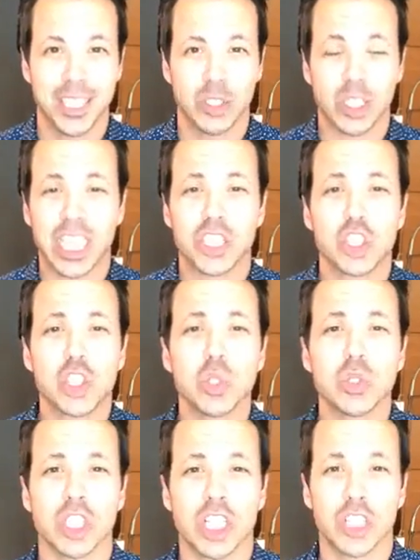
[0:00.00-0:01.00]
You can
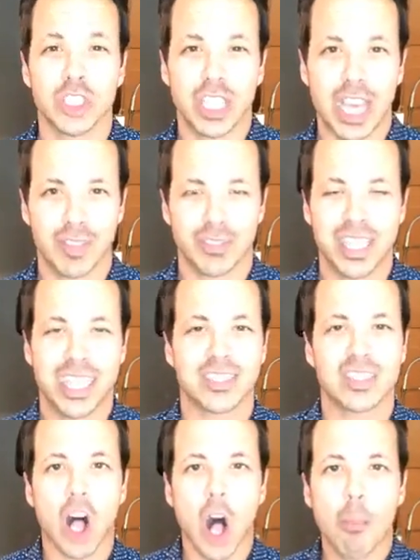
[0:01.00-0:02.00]
choose another life.
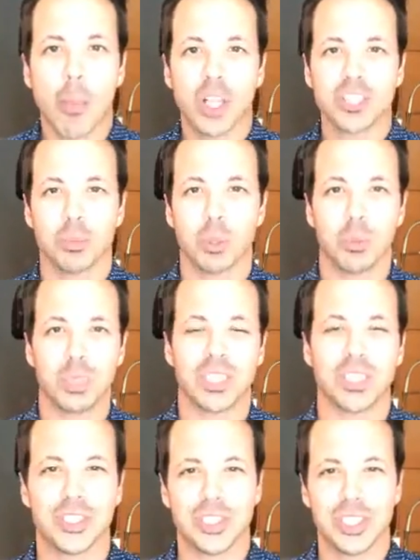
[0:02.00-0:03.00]
It's all possible
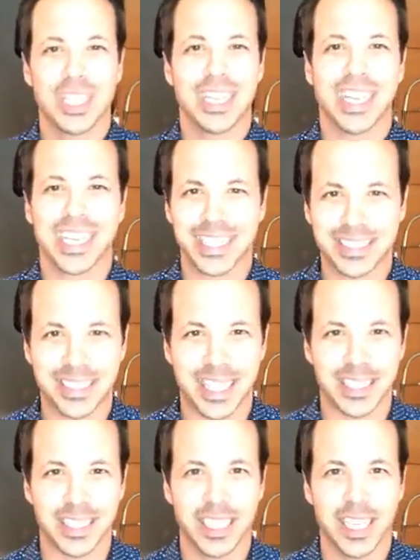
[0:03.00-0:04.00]
because, like I
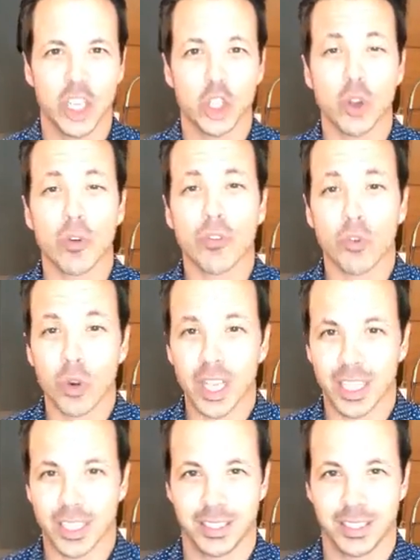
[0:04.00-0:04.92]
said, you're free.